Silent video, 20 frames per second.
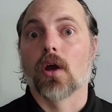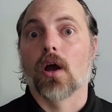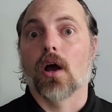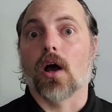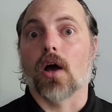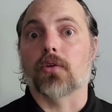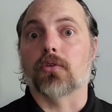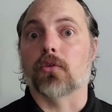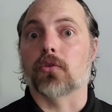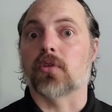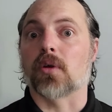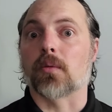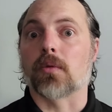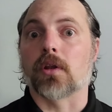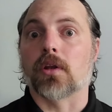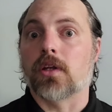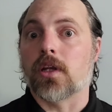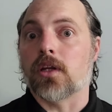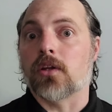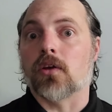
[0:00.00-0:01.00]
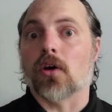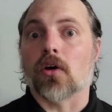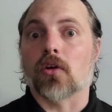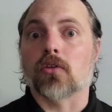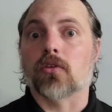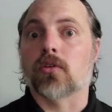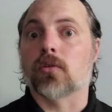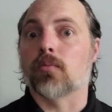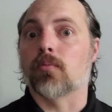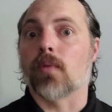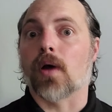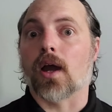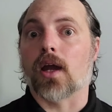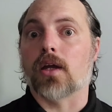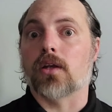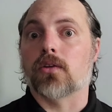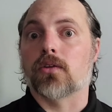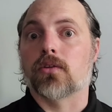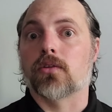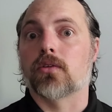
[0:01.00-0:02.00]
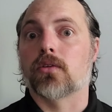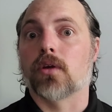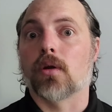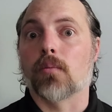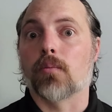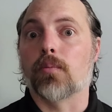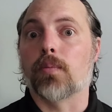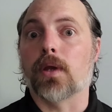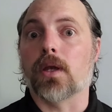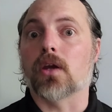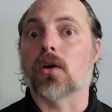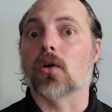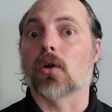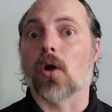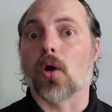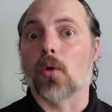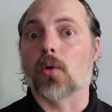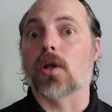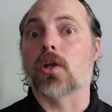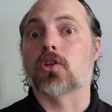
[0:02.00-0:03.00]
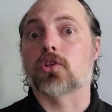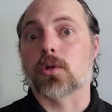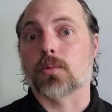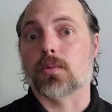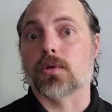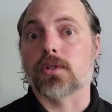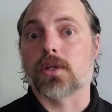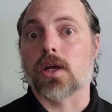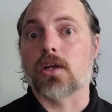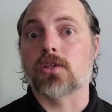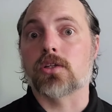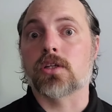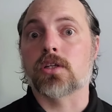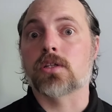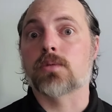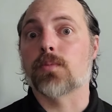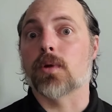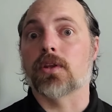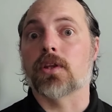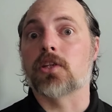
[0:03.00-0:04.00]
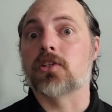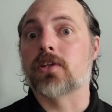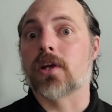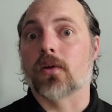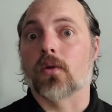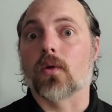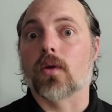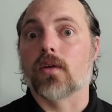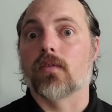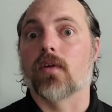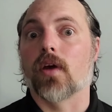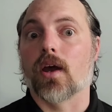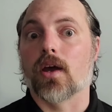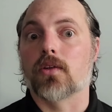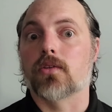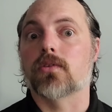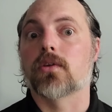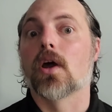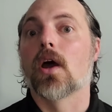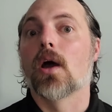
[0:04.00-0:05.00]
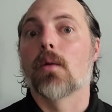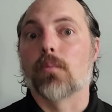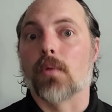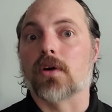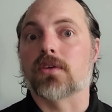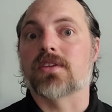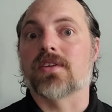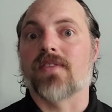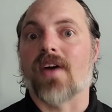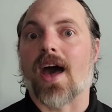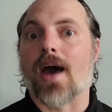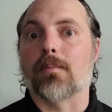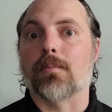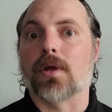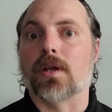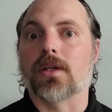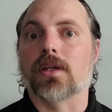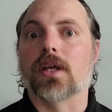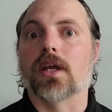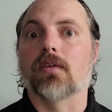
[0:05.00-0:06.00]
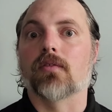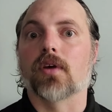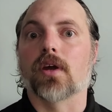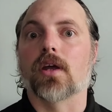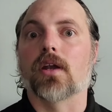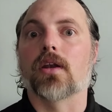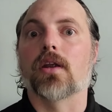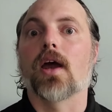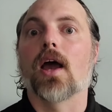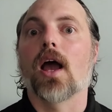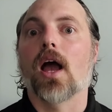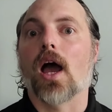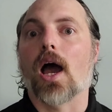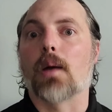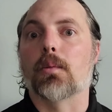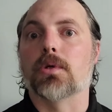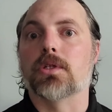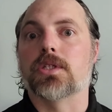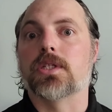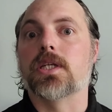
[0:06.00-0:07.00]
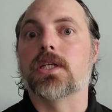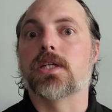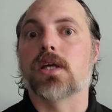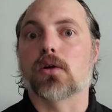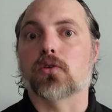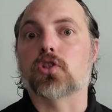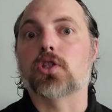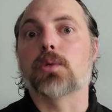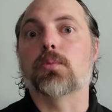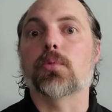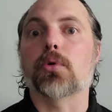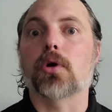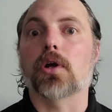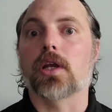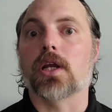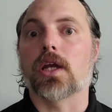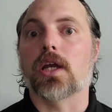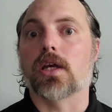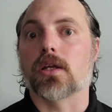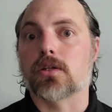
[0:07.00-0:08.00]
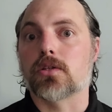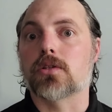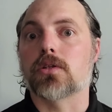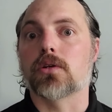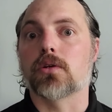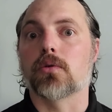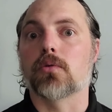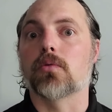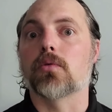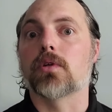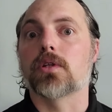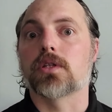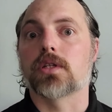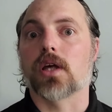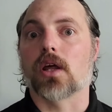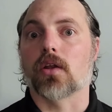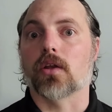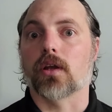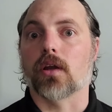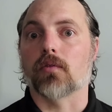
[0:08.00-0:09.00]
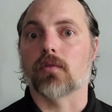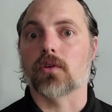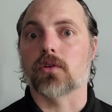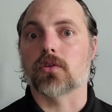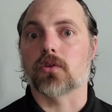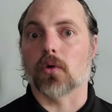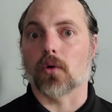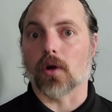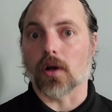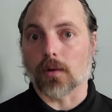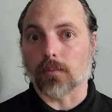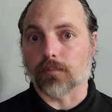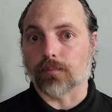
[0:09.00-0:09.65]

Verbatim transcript: Uh, so some of the details might be her own interpretations, but the general events must have happened given how much detail she put into telling of the story.